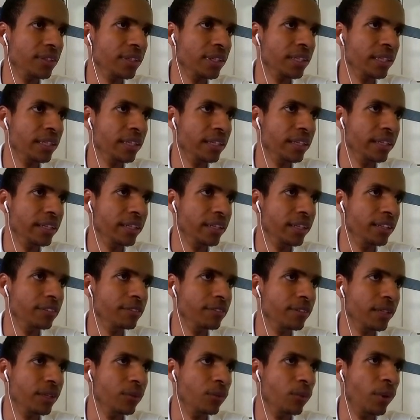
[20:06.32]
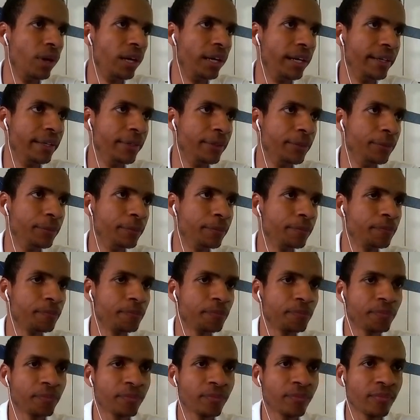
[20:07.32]
okay, leaving the while,
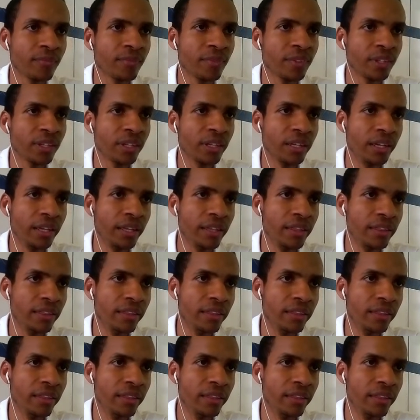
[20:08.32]
and